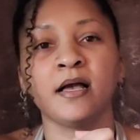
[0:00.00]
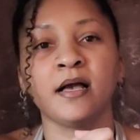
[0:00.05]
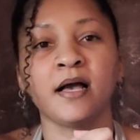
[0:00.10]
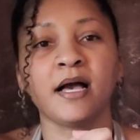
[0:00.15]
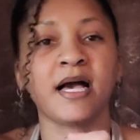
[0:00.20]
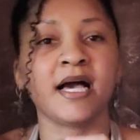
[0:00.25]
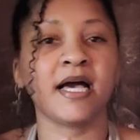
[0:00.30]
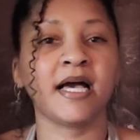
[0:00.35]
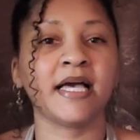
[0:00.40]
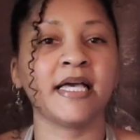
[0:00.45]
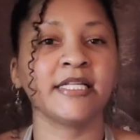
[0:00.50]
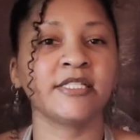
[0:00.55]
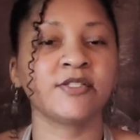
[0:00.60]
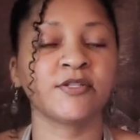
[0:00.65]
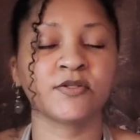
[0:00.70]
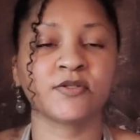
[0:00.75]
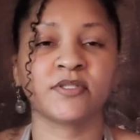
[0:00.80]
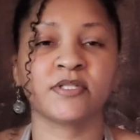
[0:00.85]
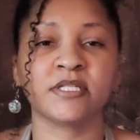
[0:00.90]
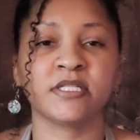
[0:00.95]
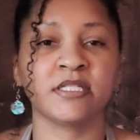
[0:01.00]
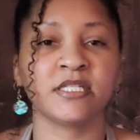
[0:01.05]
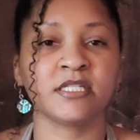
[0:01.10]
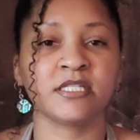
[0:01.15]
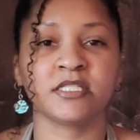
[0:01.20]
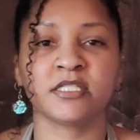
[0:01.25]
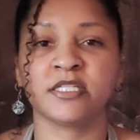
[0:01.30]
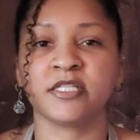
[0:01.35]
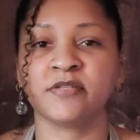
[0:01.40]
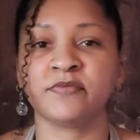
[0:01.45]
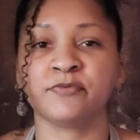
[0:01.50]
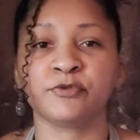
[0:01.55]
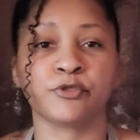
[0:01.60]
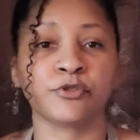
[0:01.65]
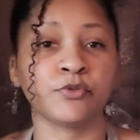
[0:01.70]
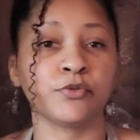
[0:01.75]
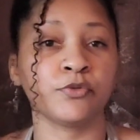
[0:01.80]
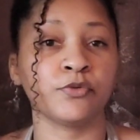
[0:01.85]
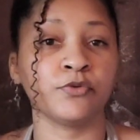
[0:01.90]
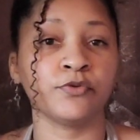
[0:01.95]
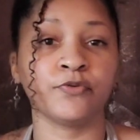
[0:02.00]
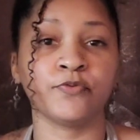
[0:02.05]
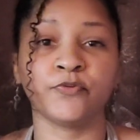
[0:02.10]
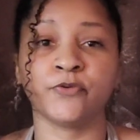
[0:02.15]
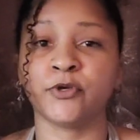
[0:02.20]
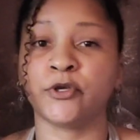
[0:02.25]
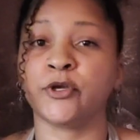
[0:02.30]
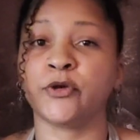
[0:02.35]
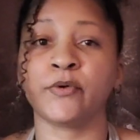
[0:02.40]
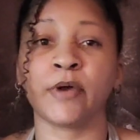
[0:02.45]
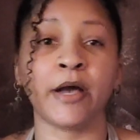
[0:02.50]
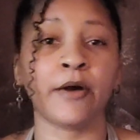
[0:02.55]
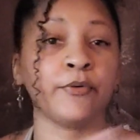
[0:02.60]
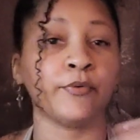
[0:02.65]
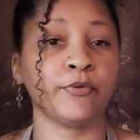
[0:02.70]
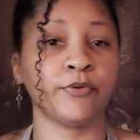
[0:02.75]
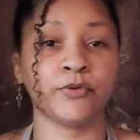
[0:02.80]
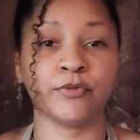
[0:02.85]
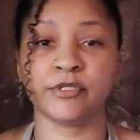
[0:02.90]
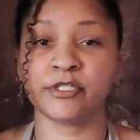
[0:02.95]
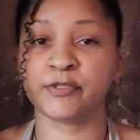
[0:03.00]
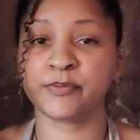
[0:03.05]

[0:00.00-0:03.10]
I took the initiative to figure out who this